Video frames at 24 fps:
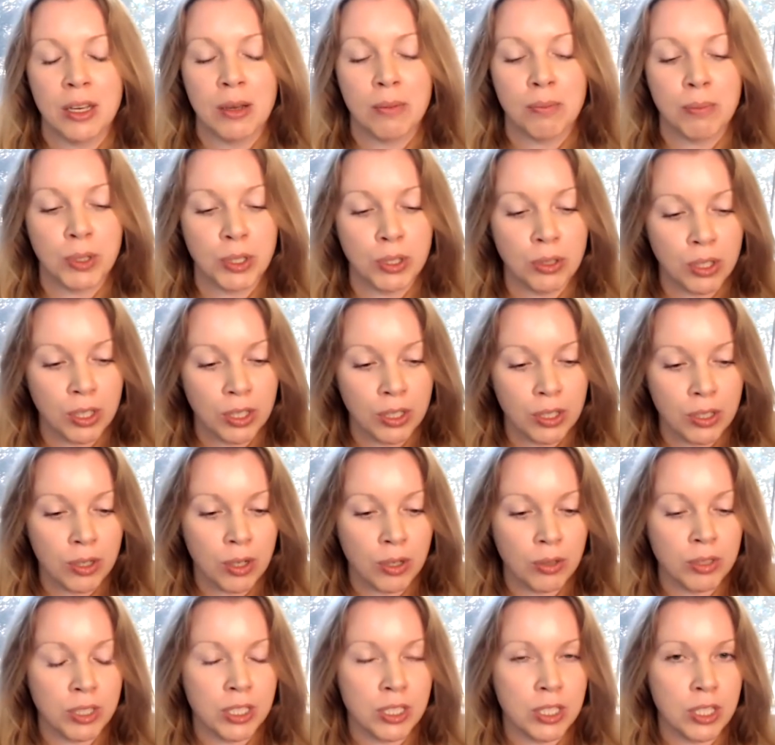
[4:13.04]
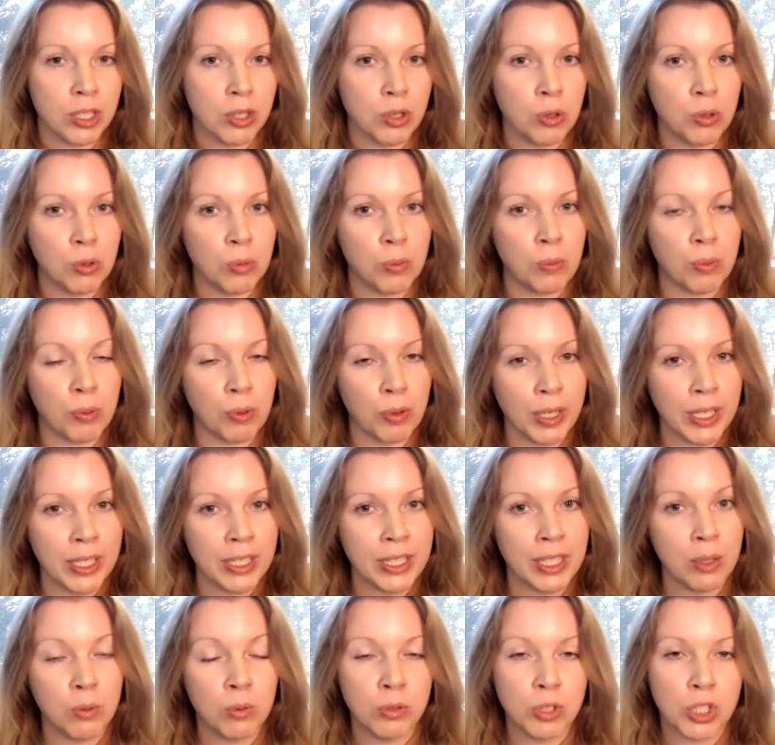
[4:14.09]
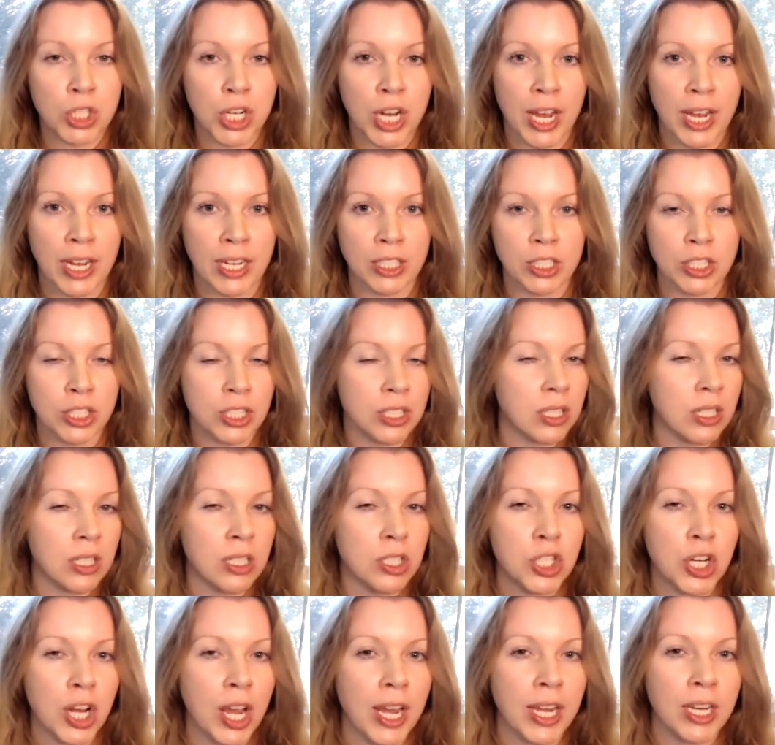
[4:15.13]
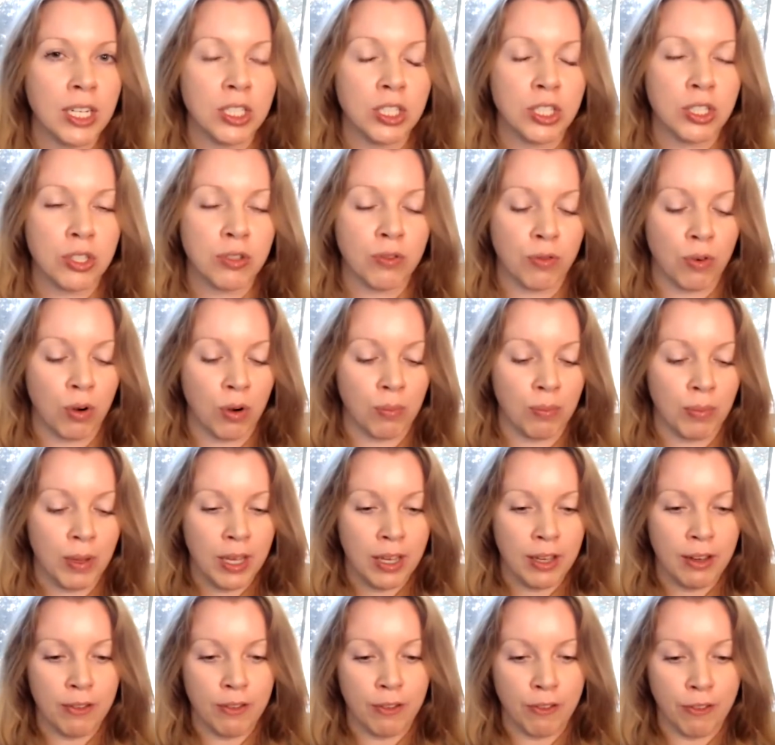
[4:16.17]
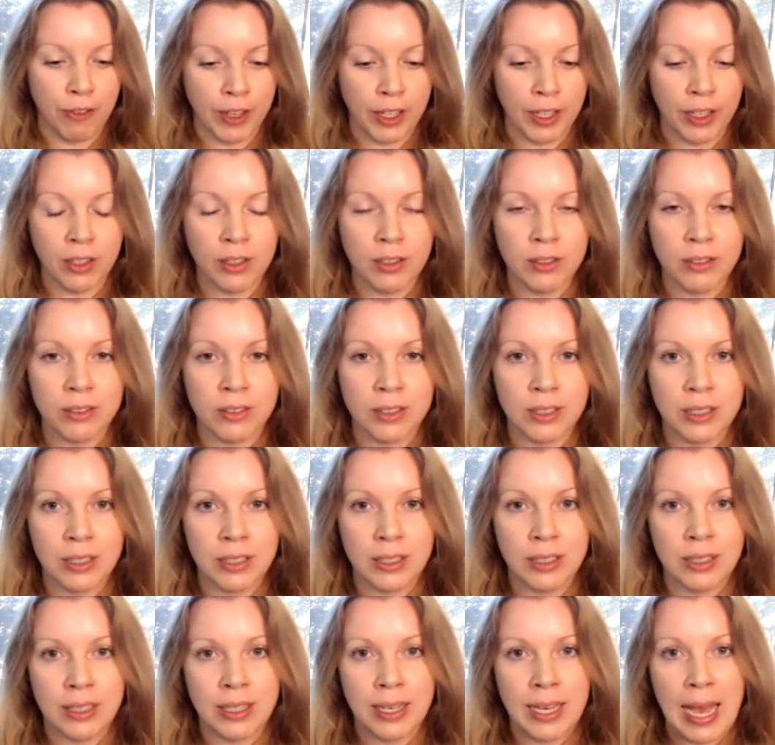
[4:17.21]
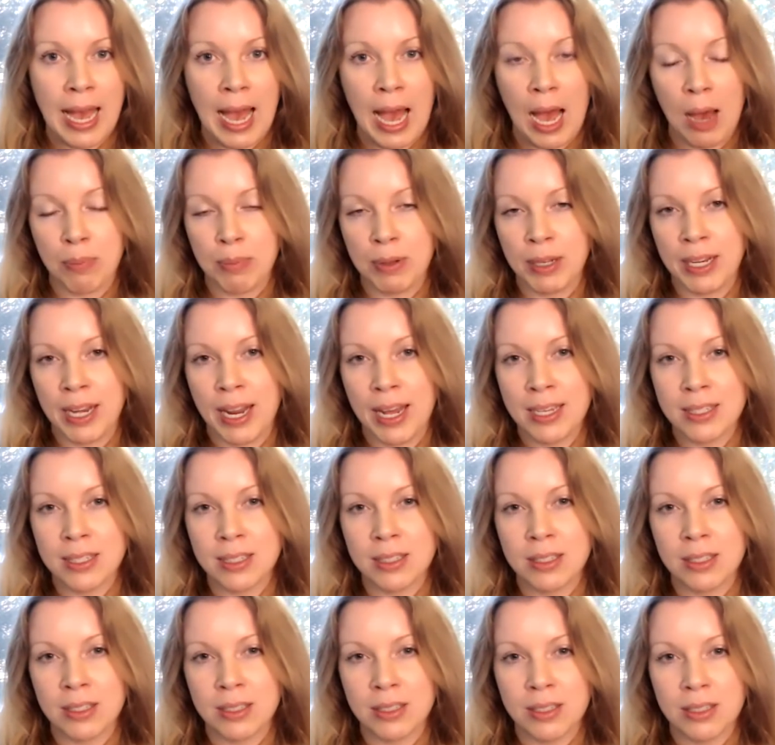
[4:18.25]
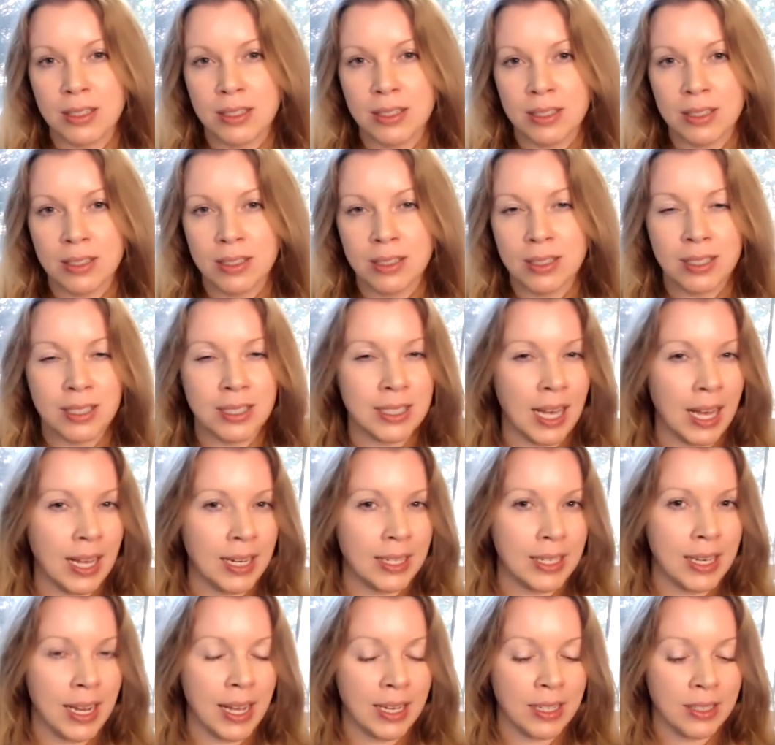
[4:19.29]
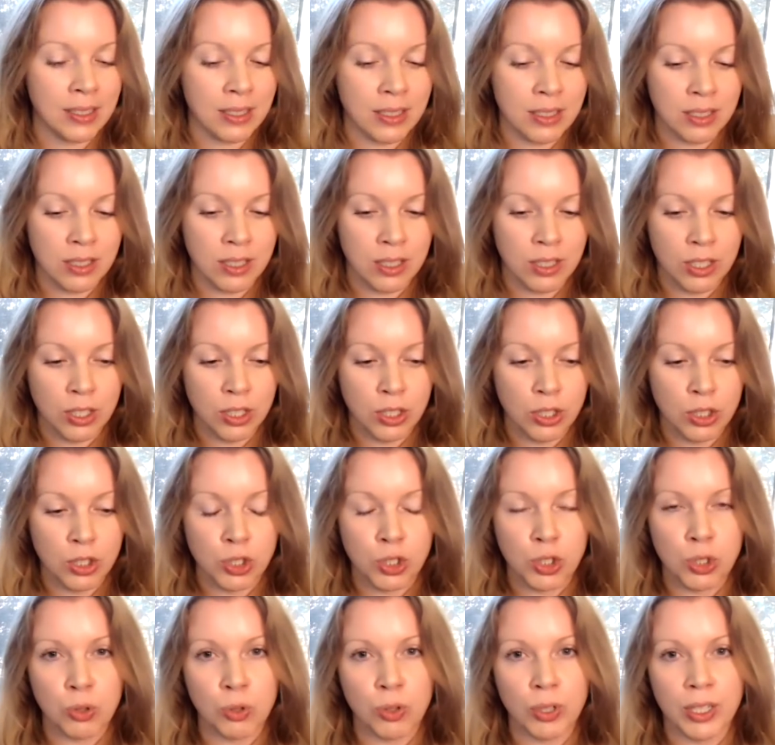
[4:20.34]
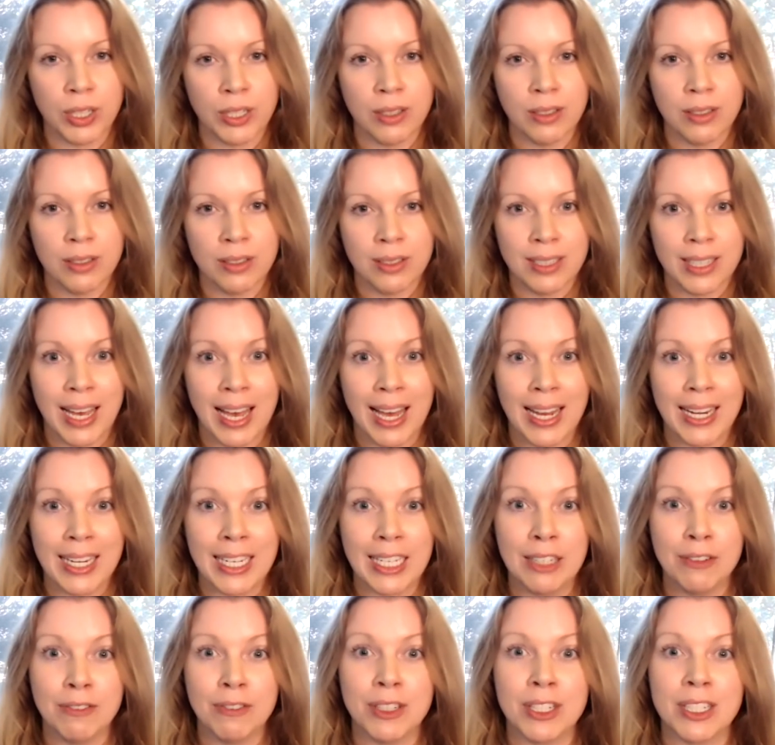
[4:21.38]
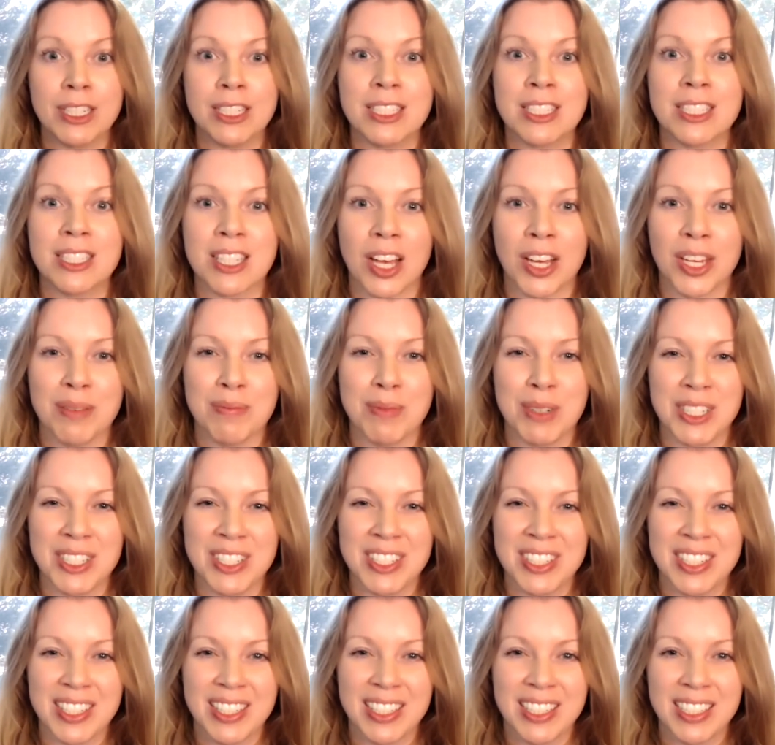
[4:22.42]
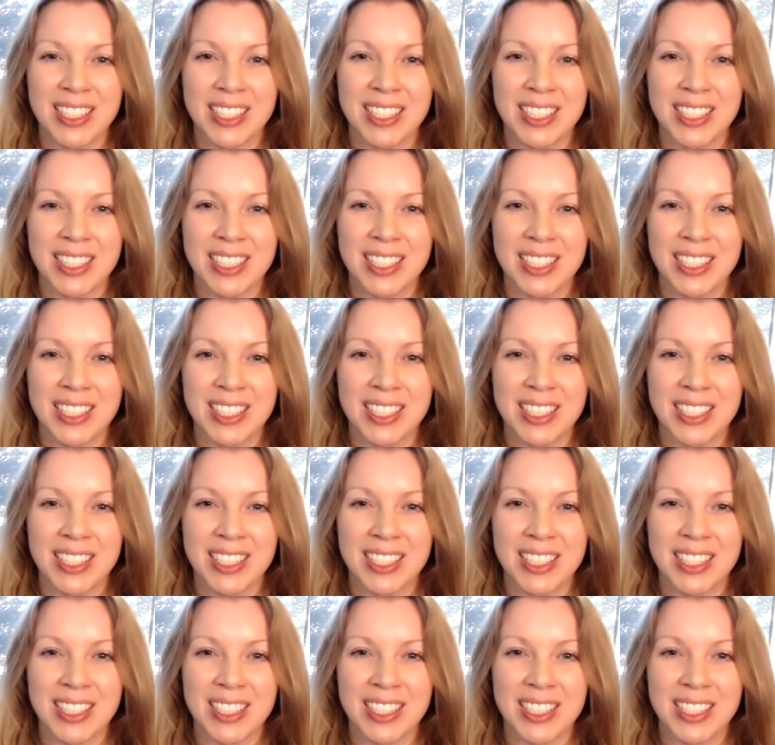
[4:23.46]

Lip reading: But you're going to notice that your breathing will change. It's going to change from fear, happiness, sadness, joy, and even excitement.